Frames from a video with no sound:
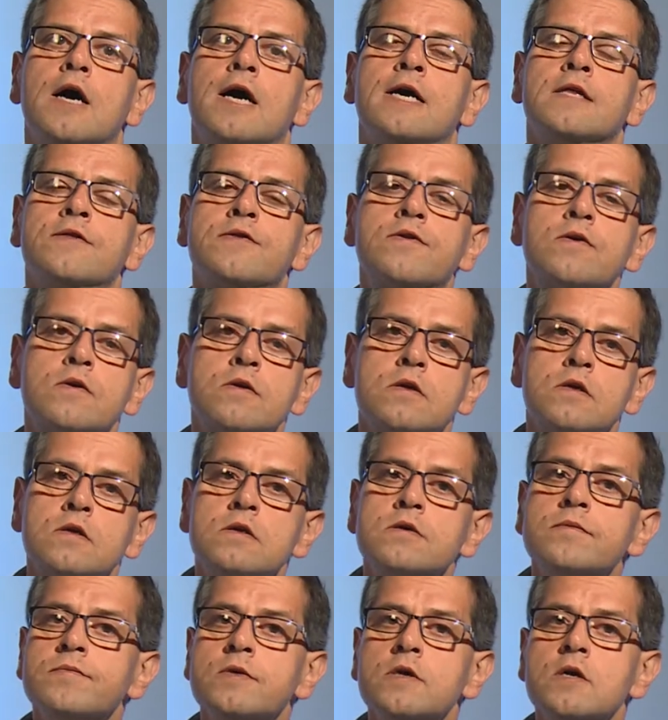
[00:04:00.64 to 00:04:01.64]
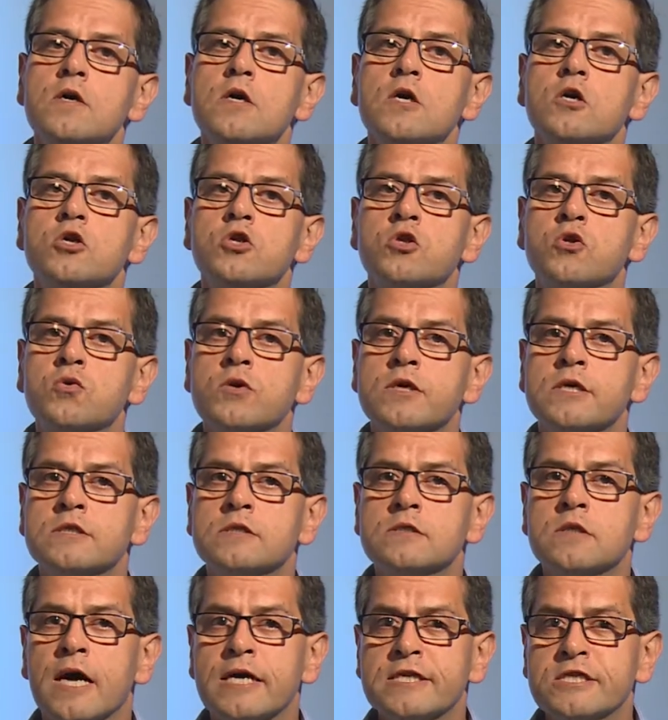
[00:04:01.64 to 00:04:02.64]
And thirdly, do
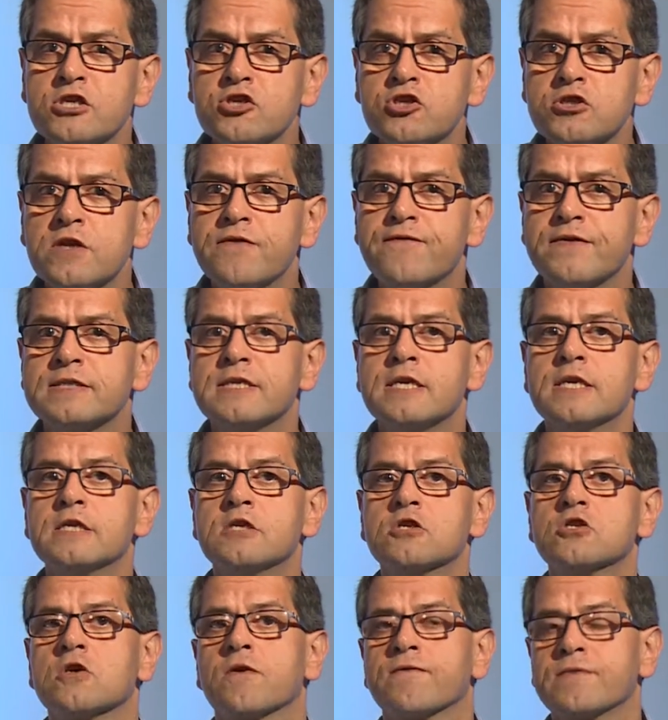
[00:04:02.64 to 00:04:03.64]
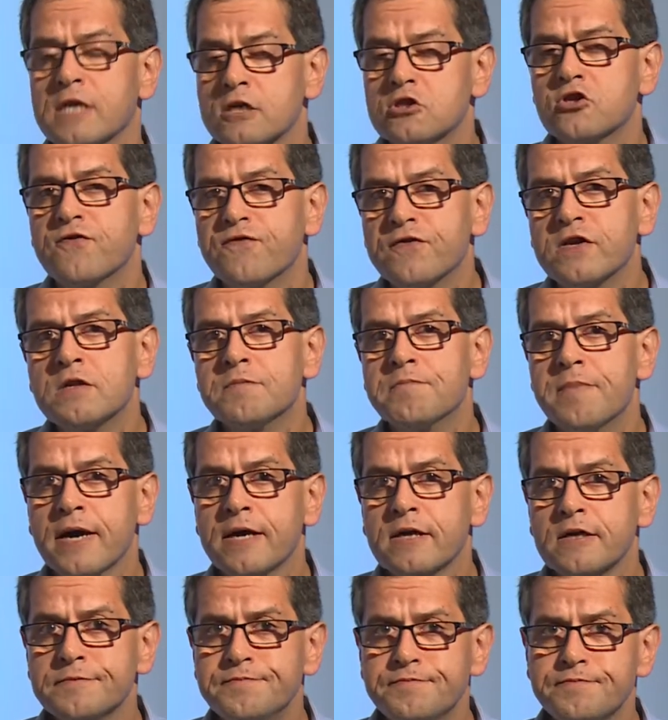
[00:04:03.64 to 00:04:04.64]
additional facilities of such
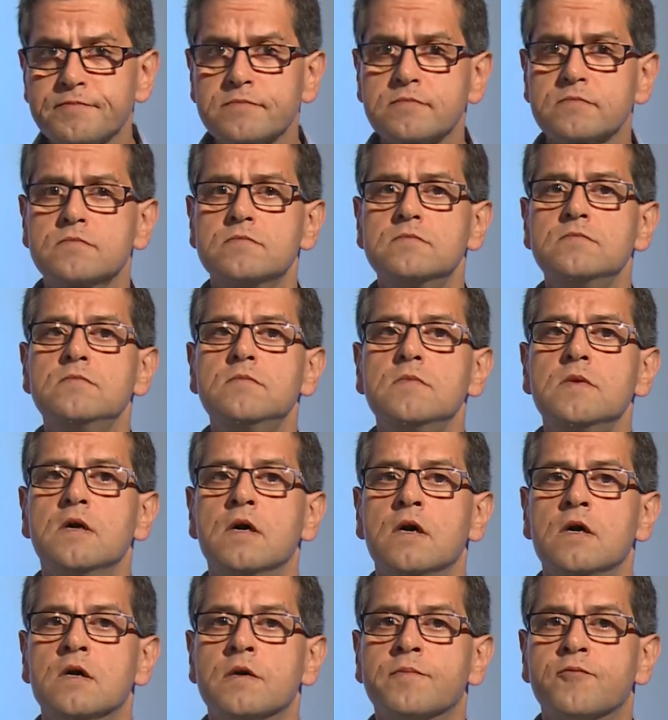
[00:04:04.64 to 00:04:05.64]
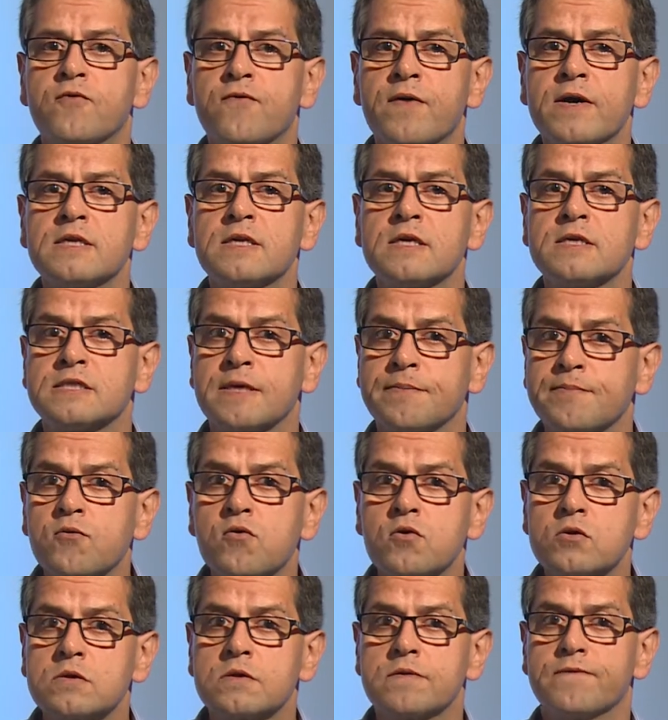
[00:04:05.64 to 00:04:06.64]
feedback provide
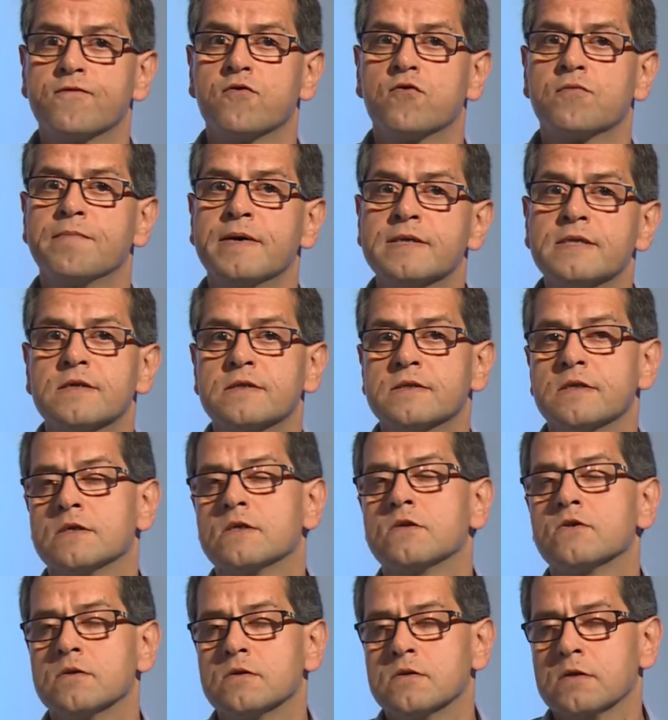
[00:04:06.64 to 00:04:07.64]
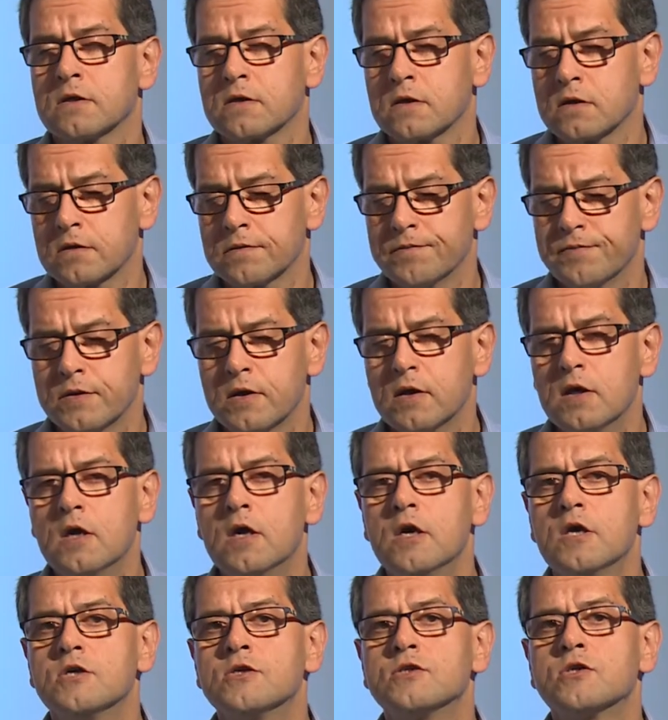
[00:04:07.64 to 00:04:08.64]
support for better decision taking?
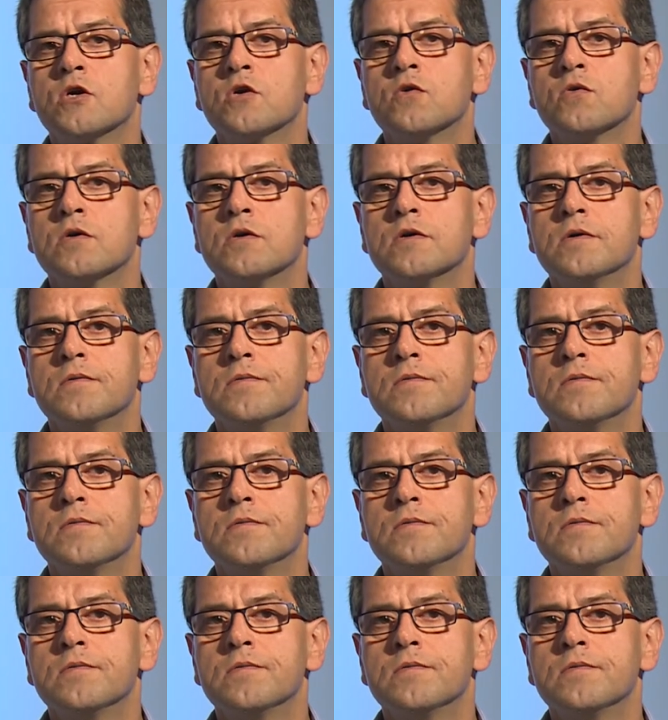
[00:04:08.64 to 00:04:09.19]
So